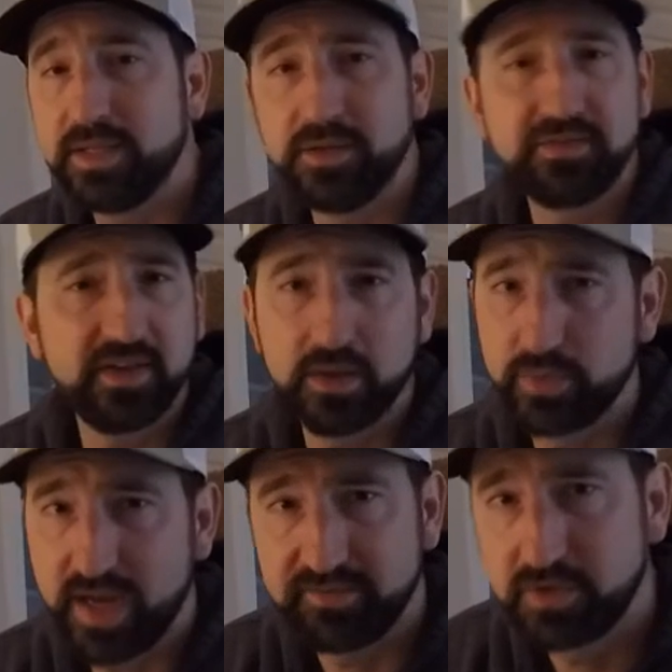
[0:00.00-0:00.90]
It looks like it
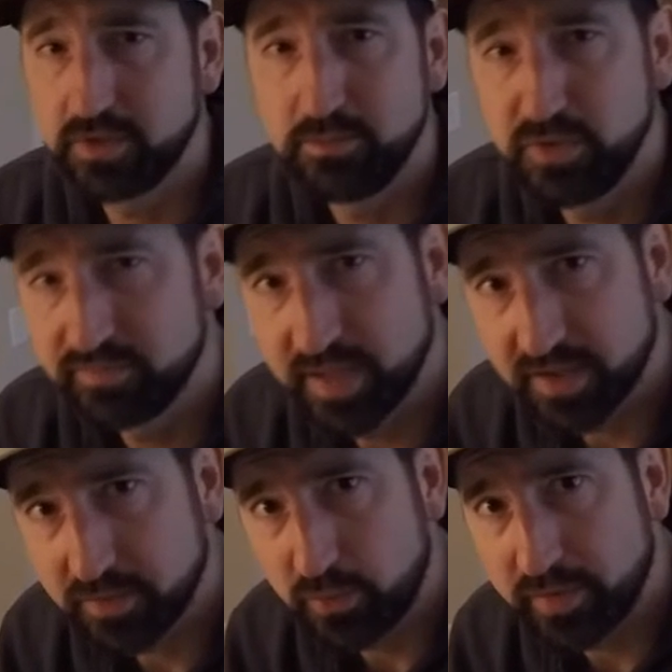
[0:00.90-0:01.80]
would have good movement
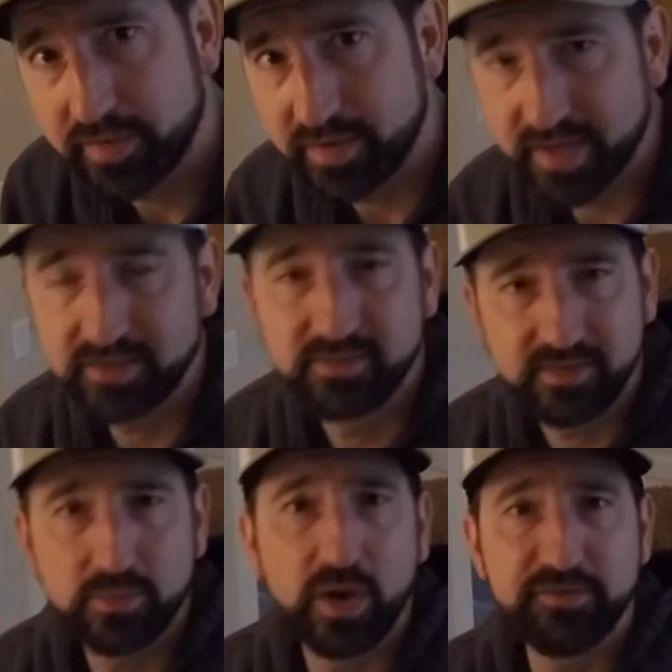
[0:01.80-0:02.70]
underwater, and I can
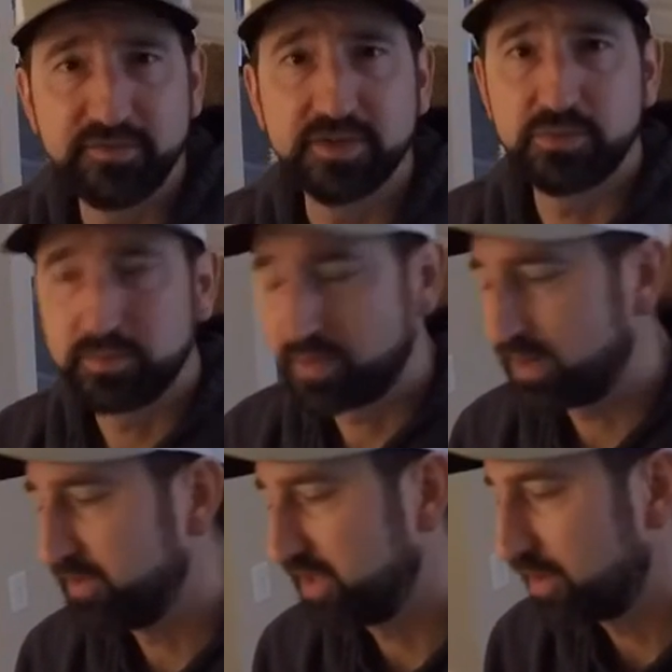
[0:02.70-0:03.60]
see why fish would
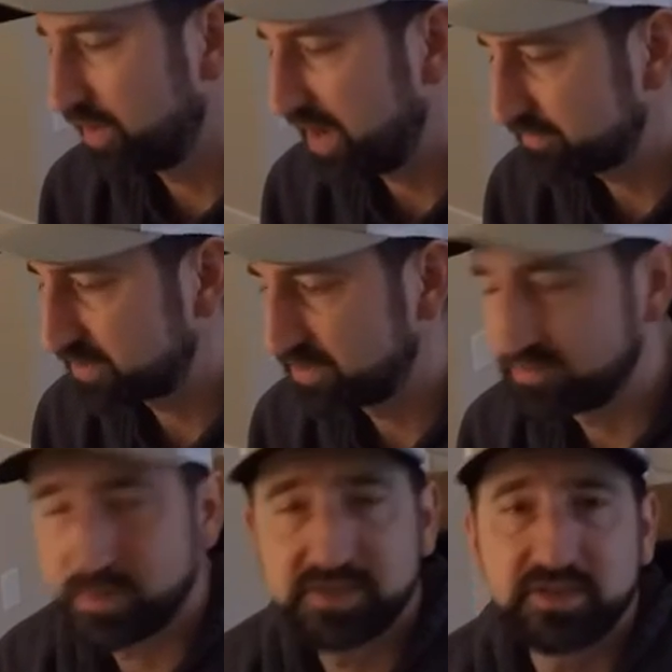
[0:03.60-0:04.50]
probably go after it,
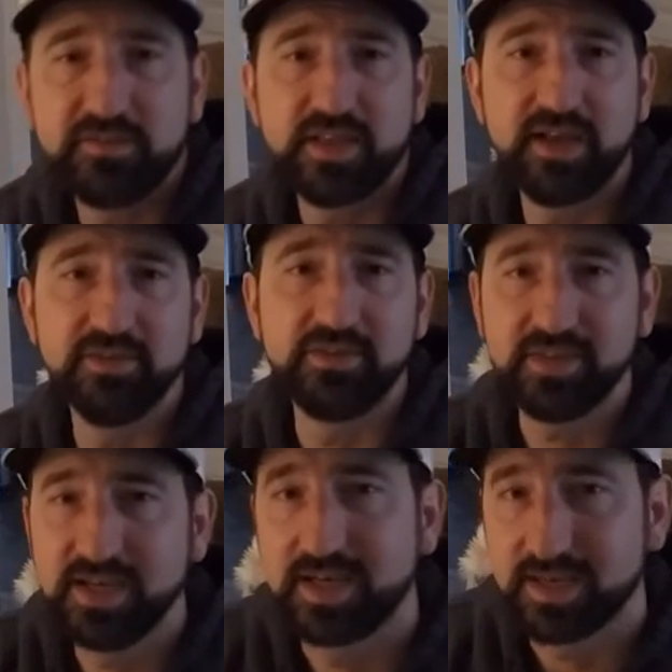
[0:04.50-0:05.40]
especially if they haven't seen